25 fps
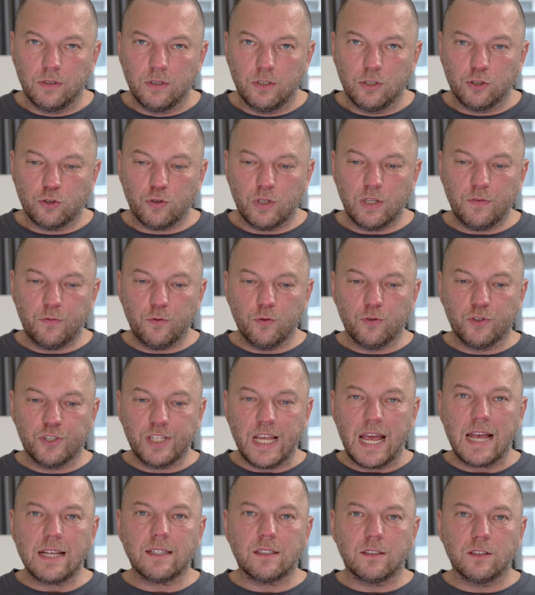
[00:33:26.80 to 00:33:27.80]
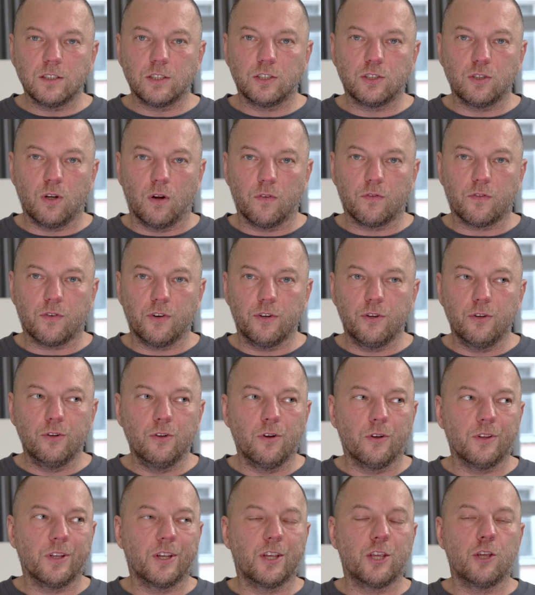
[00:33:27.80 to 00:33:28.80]
So if you test the software, you're
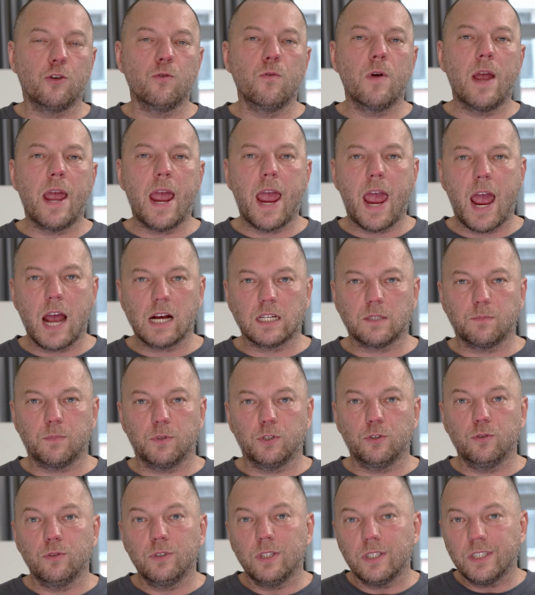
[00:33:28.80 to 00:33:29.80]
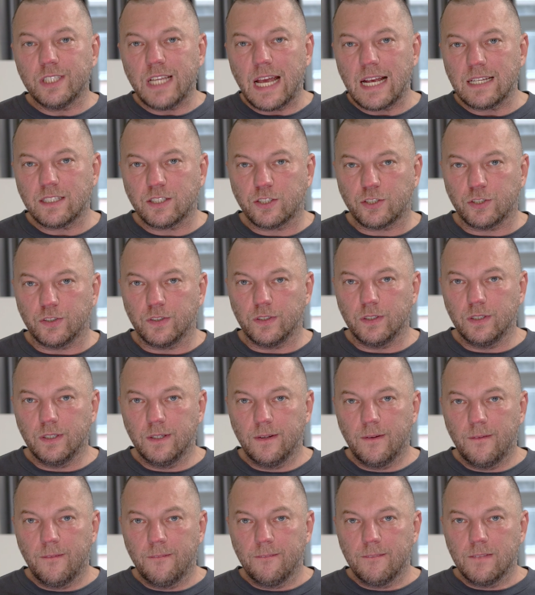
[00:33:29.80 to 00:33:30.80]
not a QA expert, you're the tester.
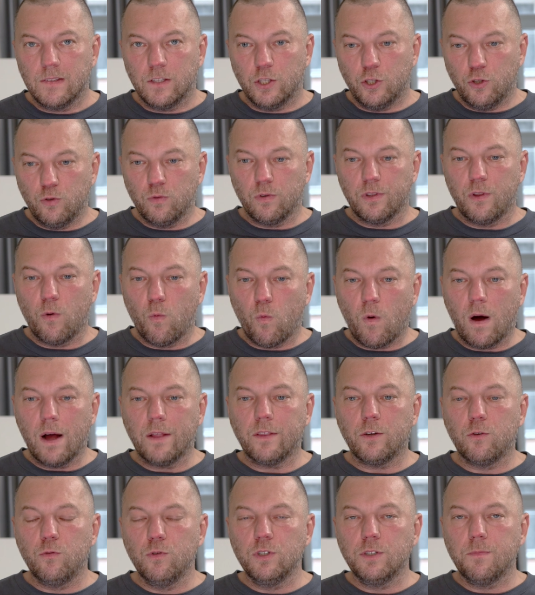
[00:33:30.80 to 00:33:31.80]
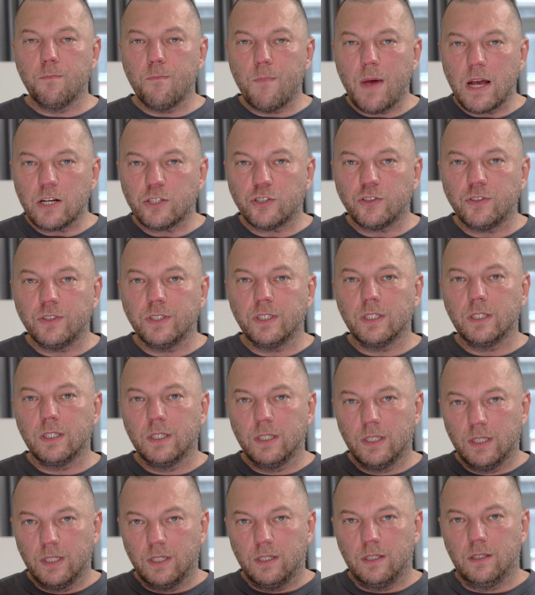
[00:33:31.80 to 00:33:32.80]
You are the one who is measuring
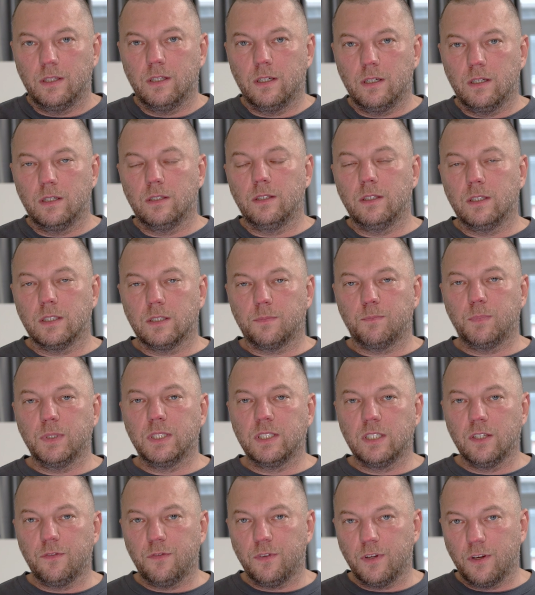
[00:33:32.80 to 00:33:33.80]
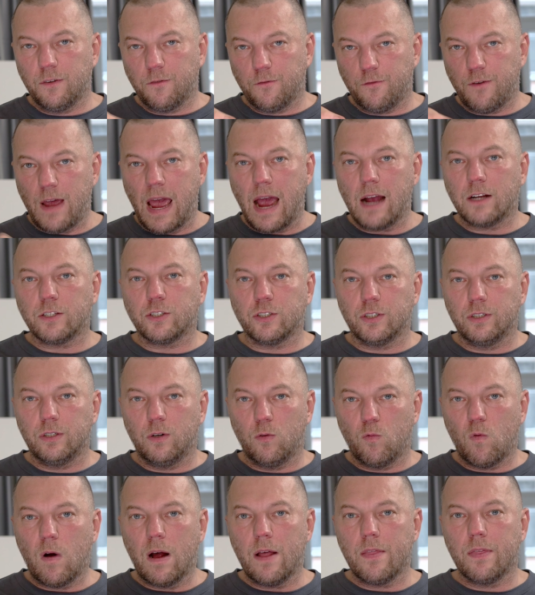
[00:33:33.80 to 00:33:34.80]
the specific factor,
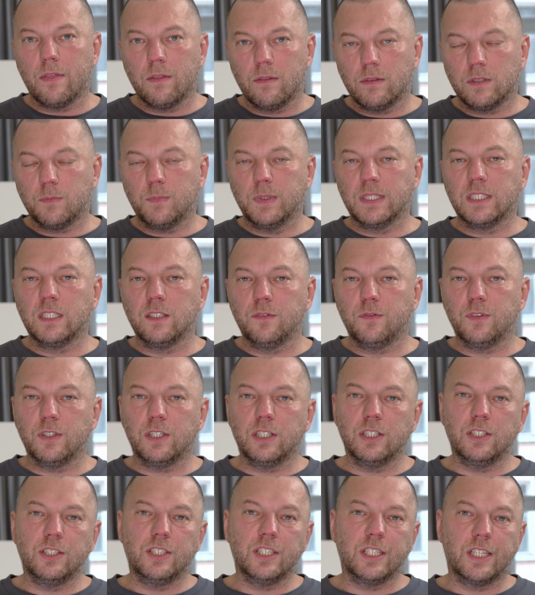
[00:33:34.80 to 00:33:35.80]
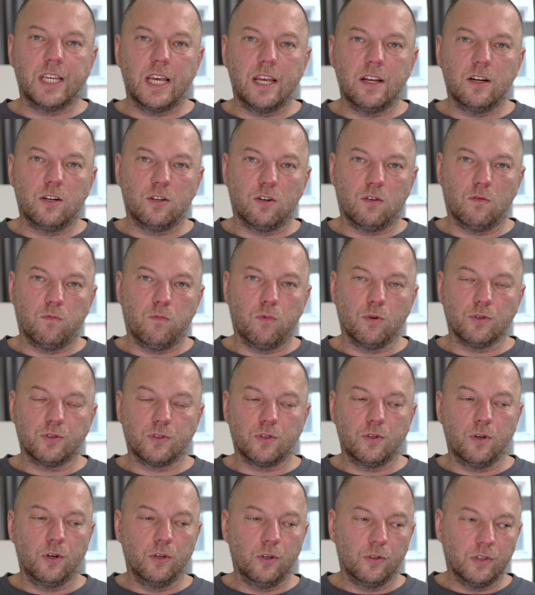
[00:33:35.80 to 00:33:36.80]
one specific indicator of what's
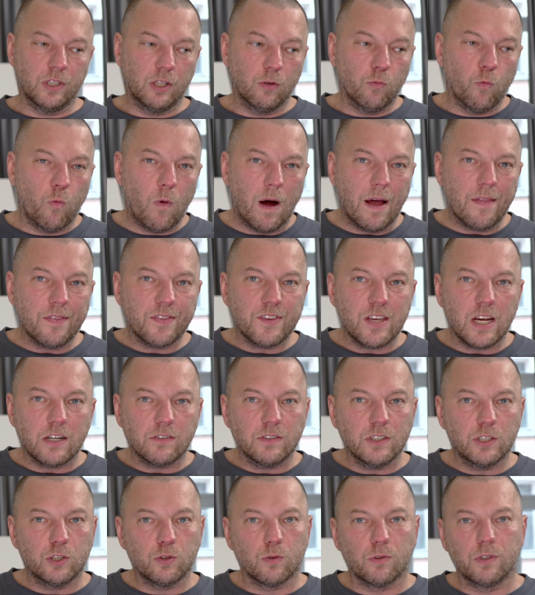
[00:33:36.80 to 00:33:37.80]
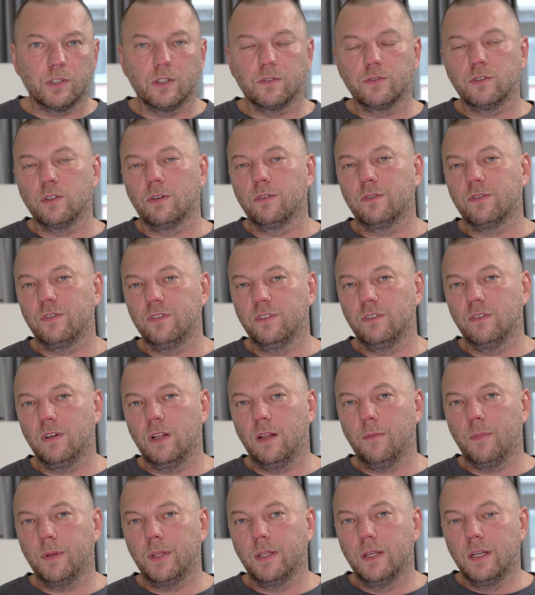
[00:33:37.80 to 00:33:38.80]
going on in one territory of software
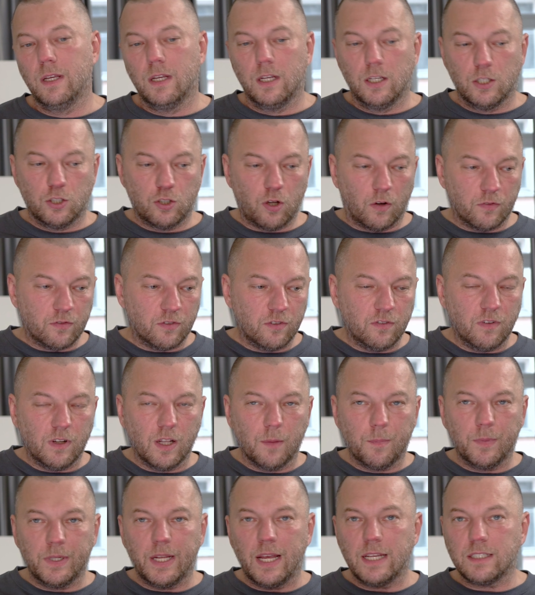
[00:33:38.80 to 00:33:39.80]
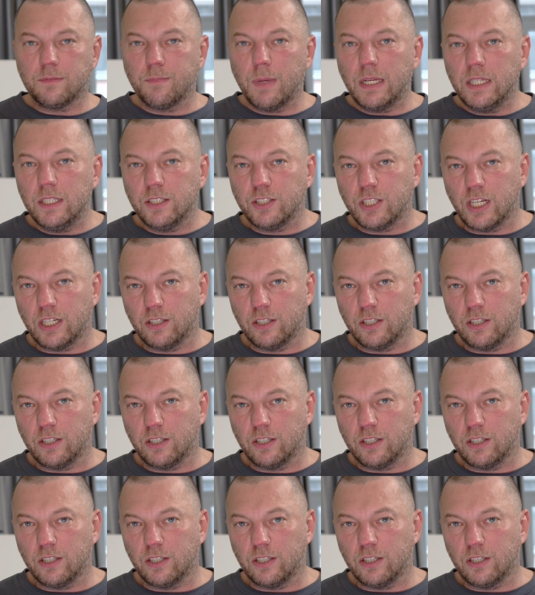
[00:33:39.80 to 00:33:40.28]
development. Software development has many